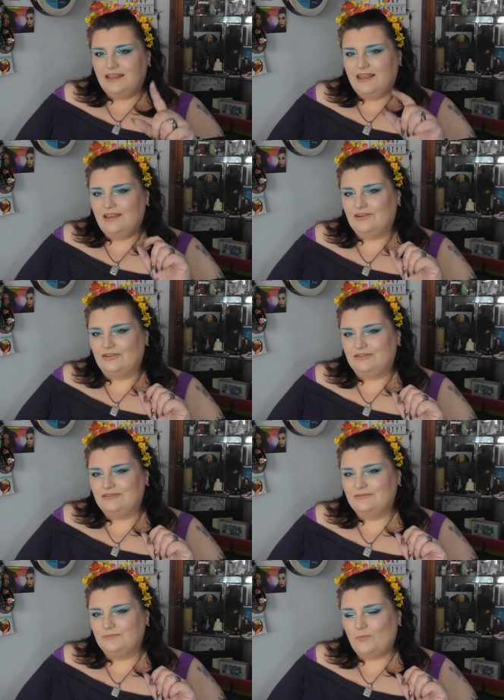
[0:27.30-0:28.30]
Hang on,
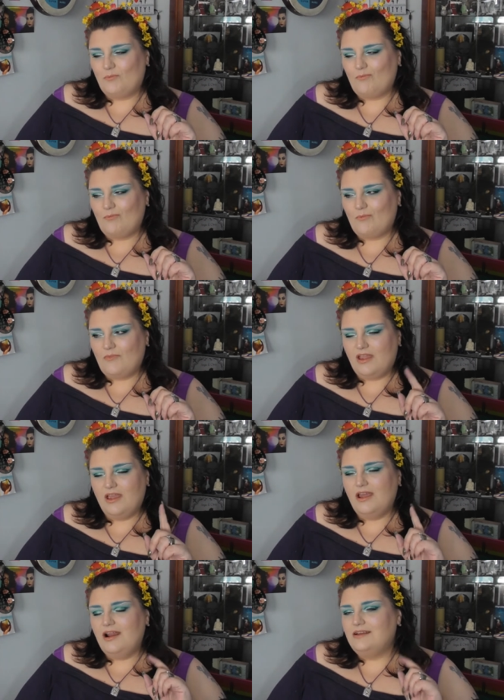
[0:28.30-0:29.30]

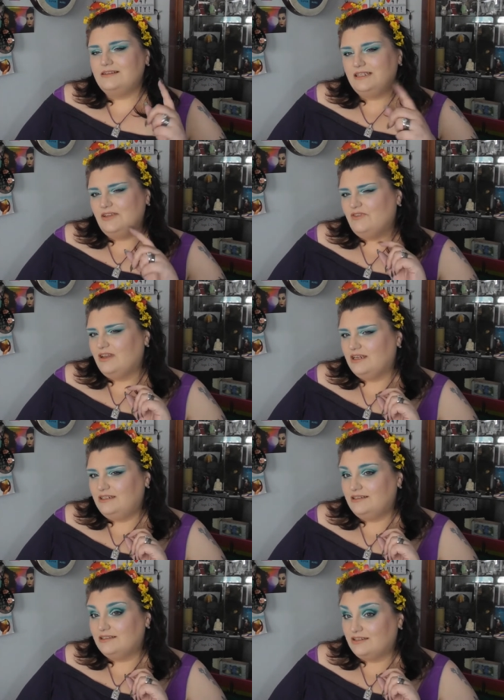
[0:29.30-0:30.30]
let's see if I can
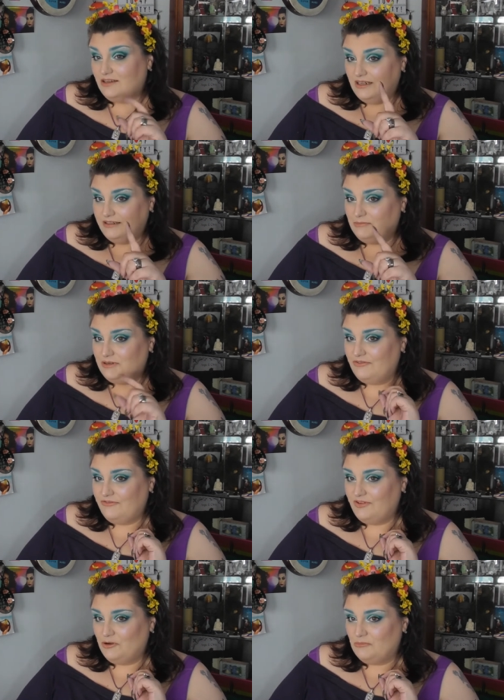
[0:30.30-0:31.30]
insert a little bit of
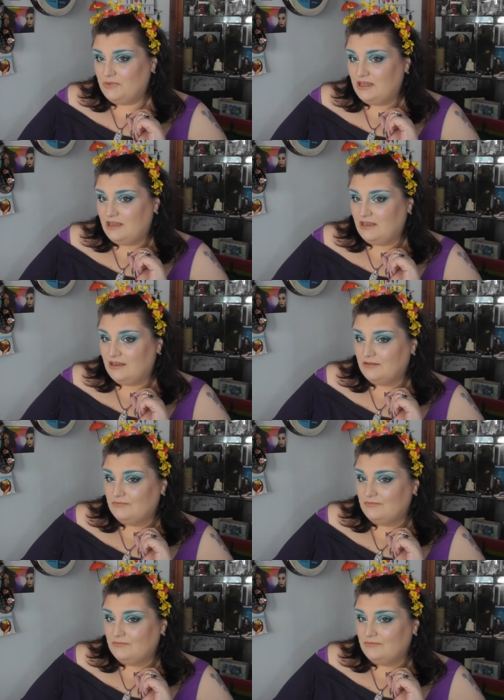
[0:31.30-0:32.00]
film here.